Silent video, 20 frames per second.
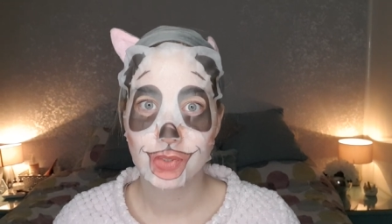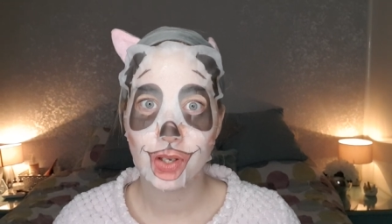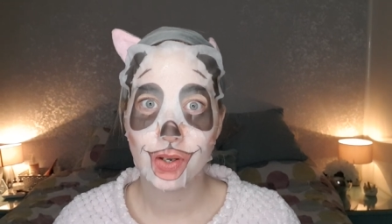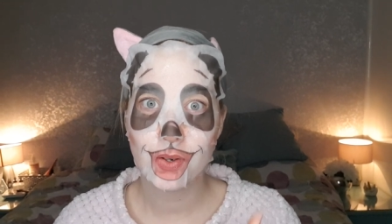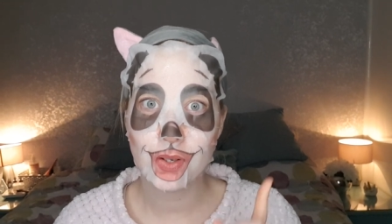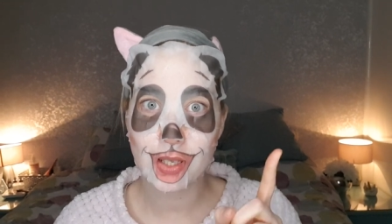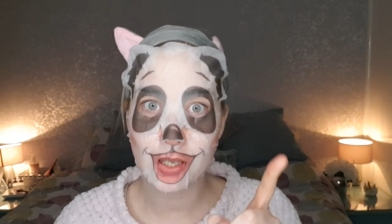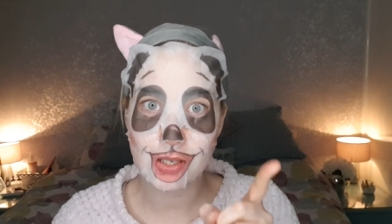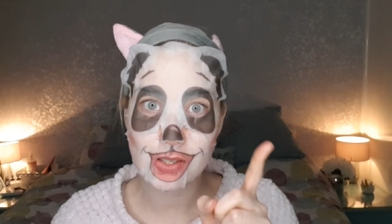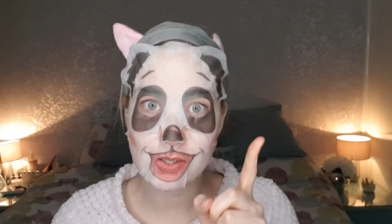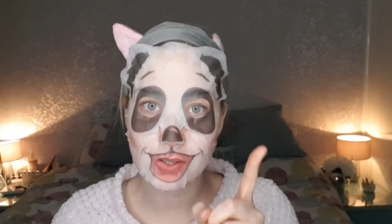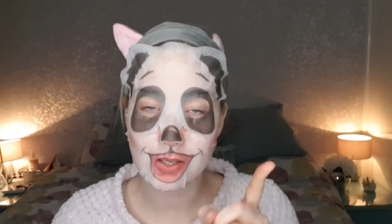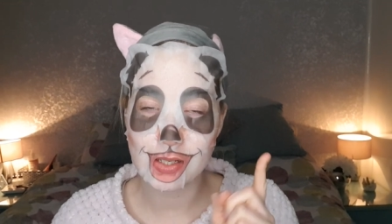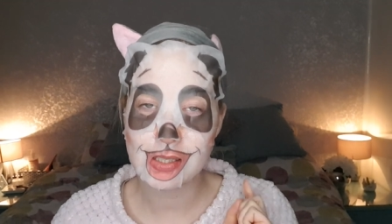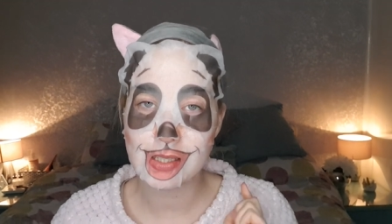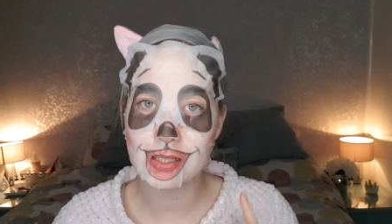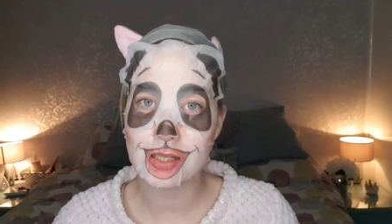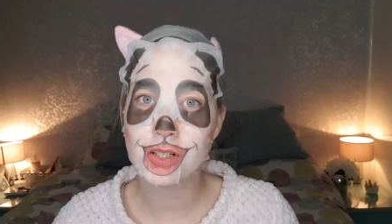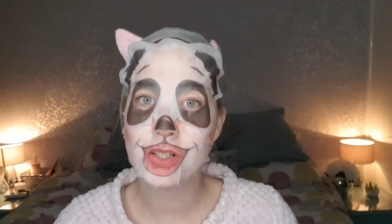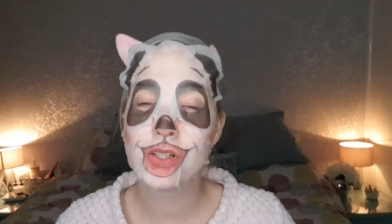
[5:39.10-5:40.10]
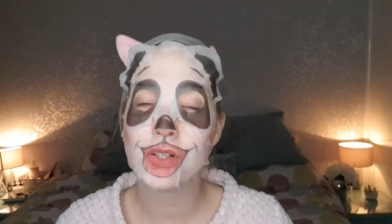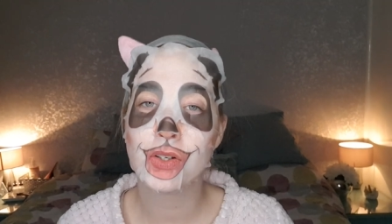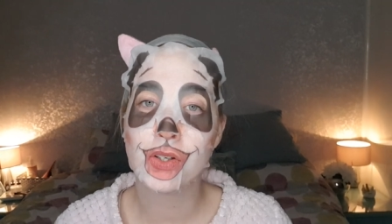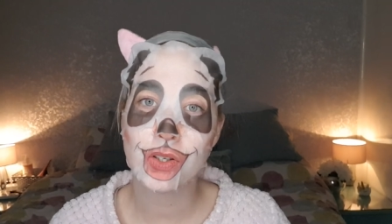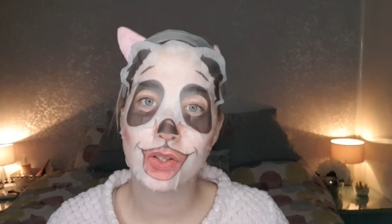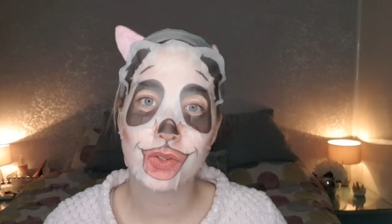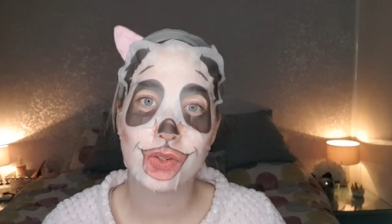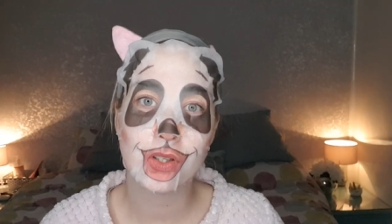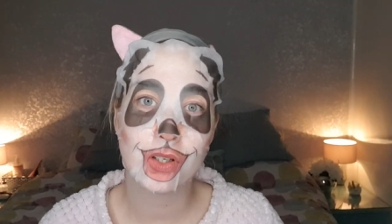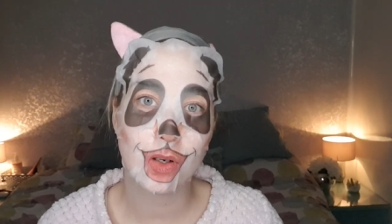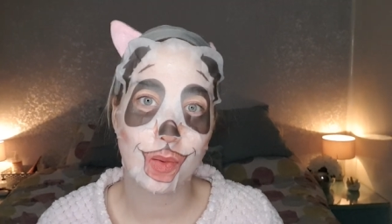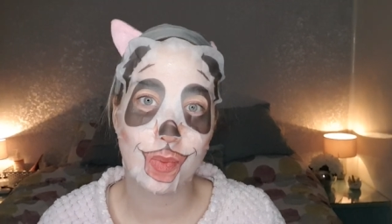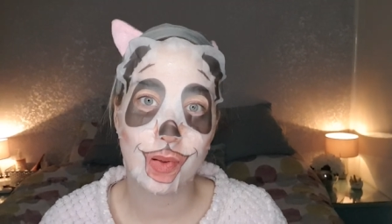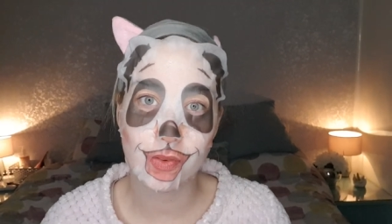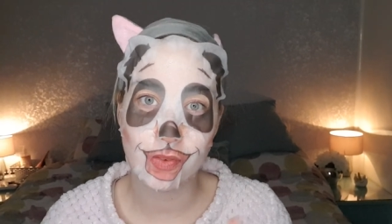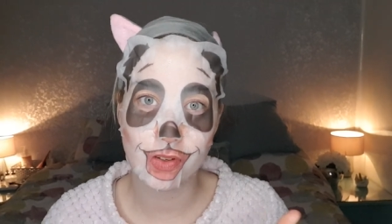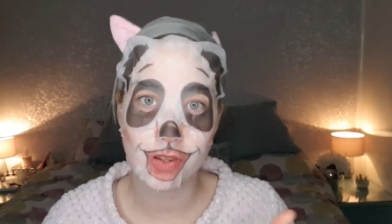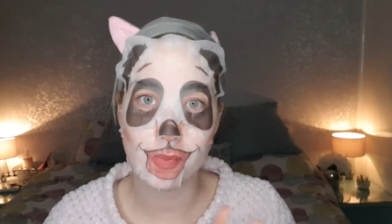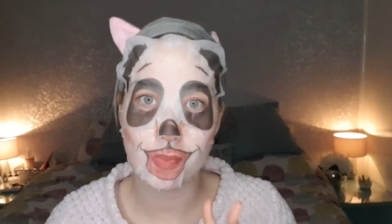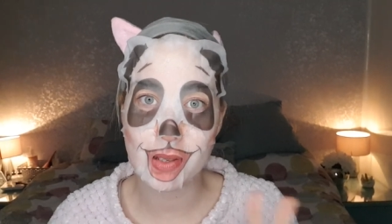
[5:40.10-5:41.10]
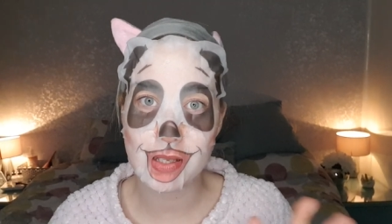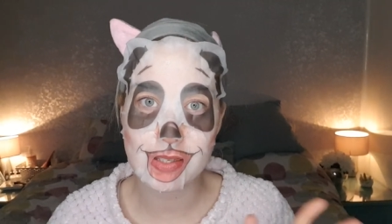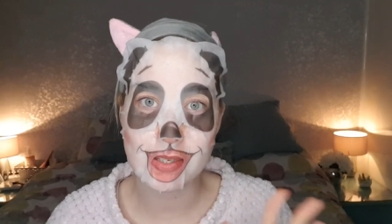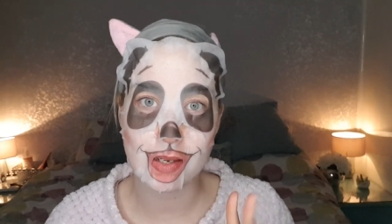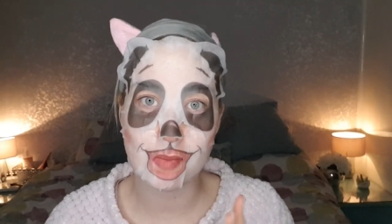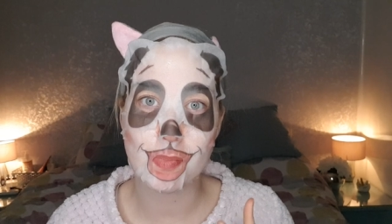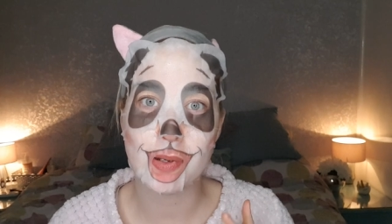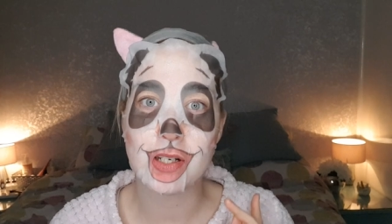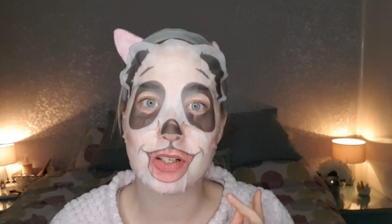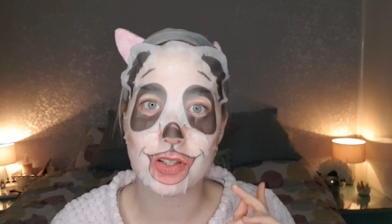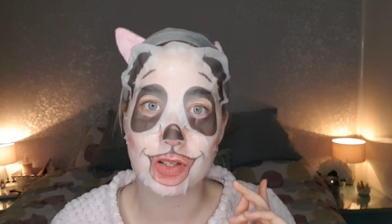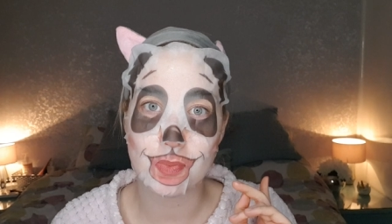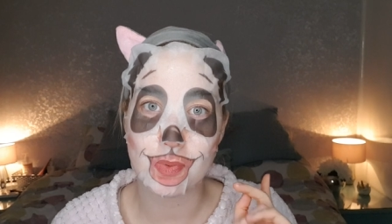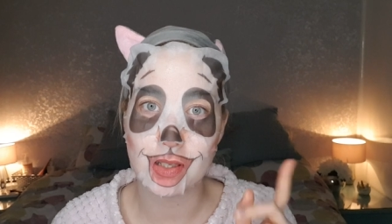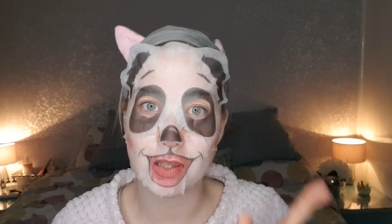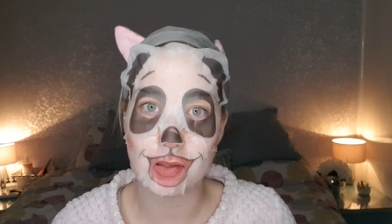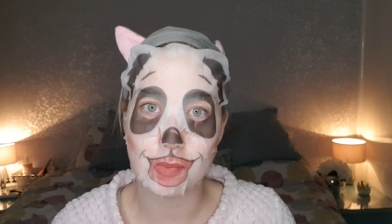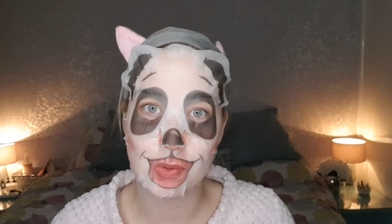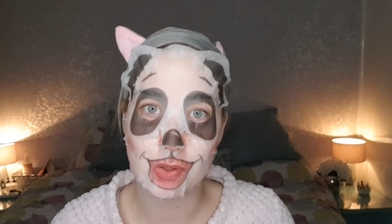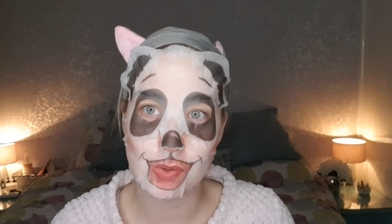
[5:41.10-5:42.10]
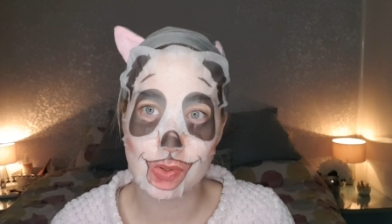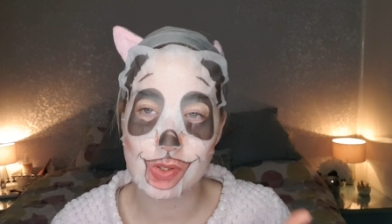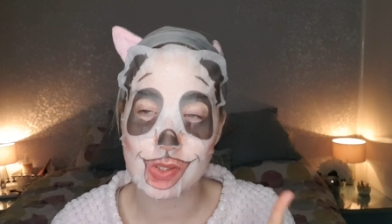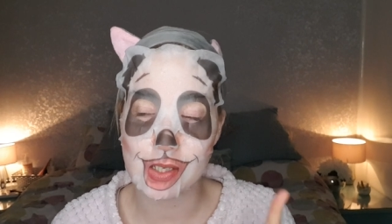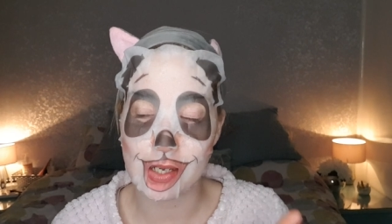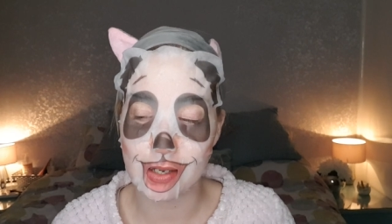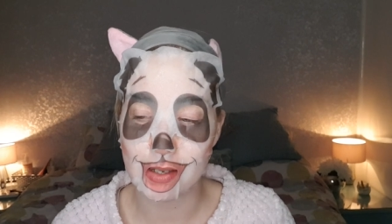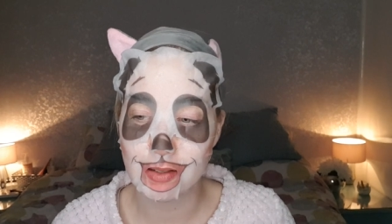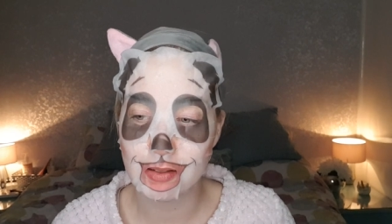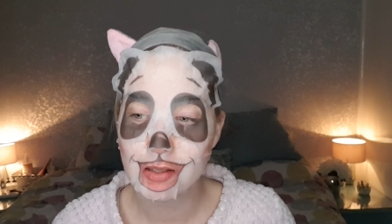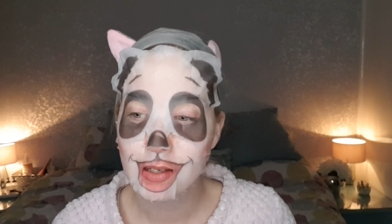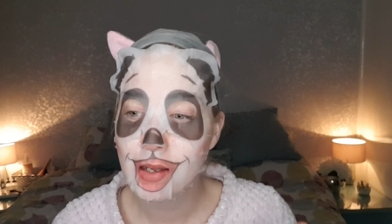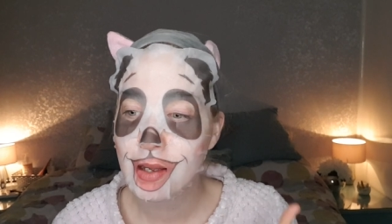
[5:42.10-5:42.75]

Okay, so I said I'd show you the couple of other bits that I picked up in the boot sale.